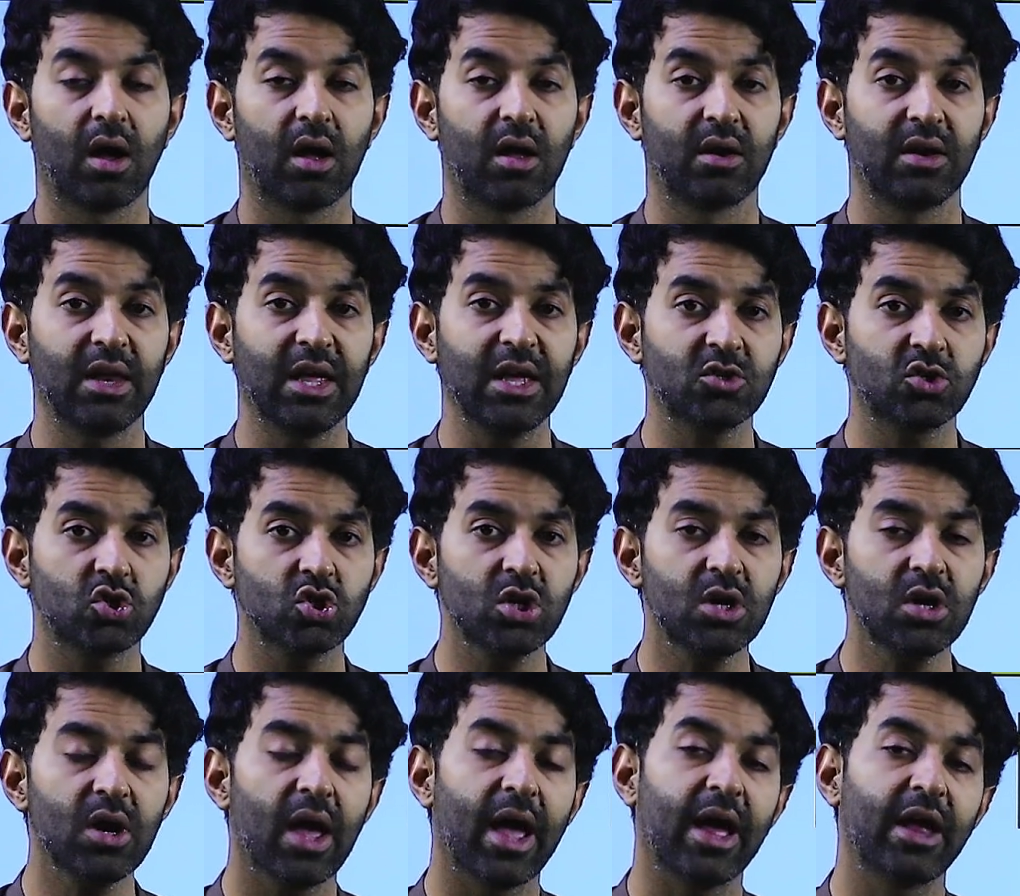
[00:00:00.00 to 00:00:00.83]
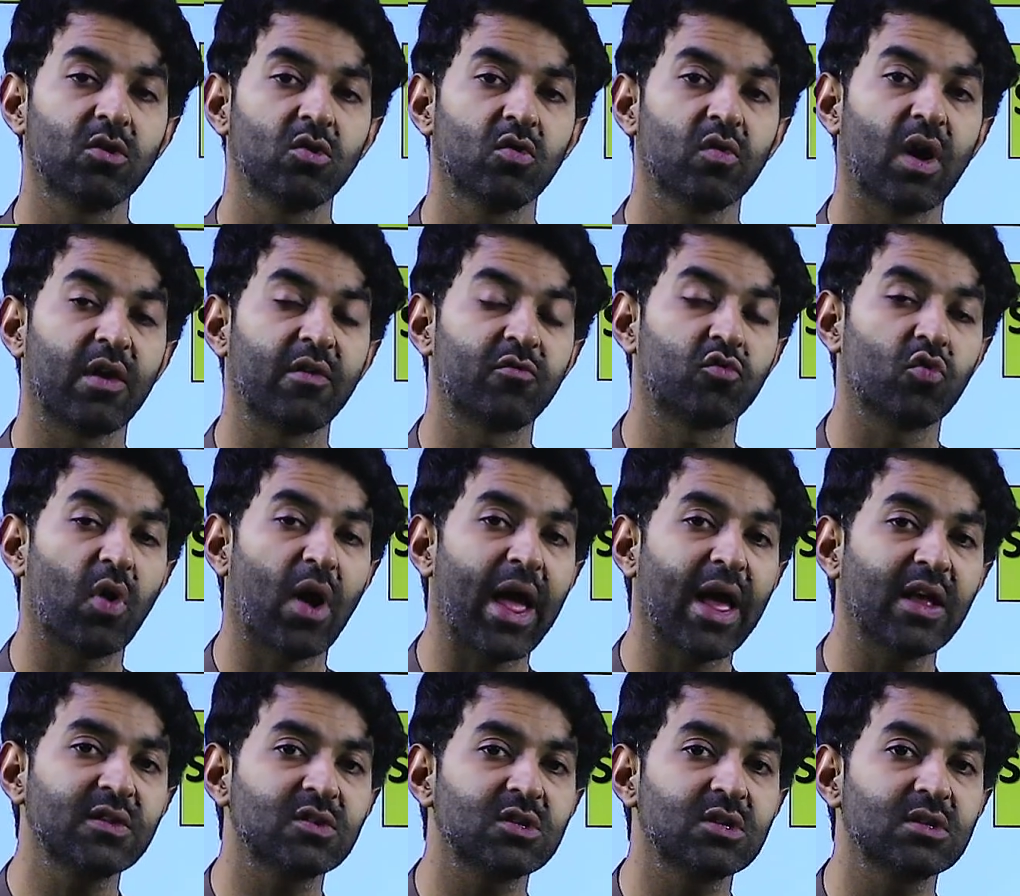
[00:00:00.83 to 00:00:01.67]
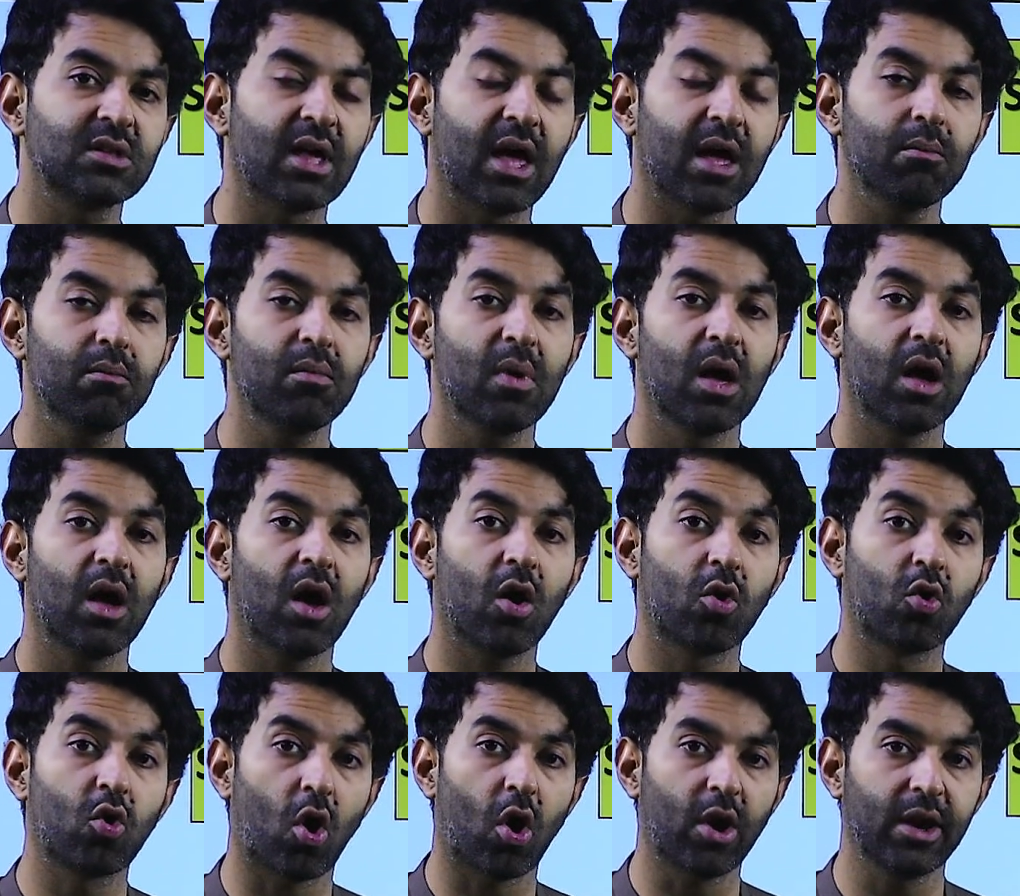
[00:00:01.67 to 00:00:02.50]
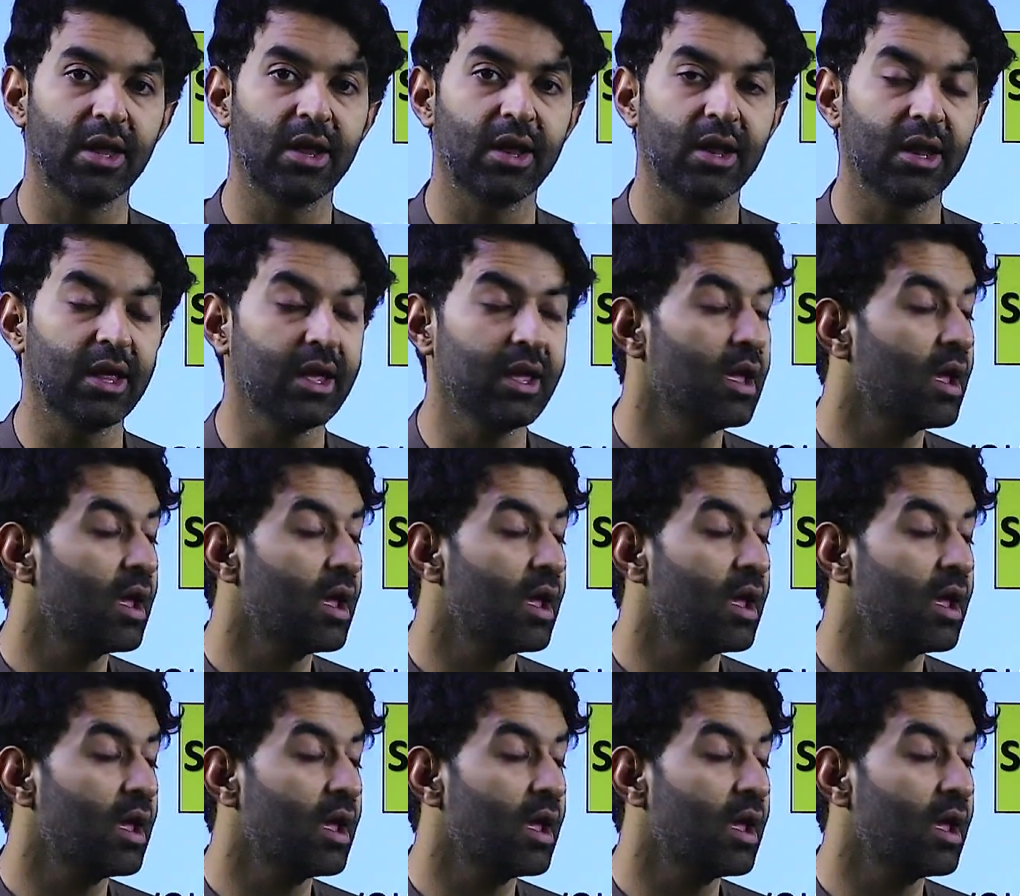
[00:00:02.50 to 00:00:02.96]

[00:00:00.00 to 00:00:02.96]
nature, and you have to answer them accordingly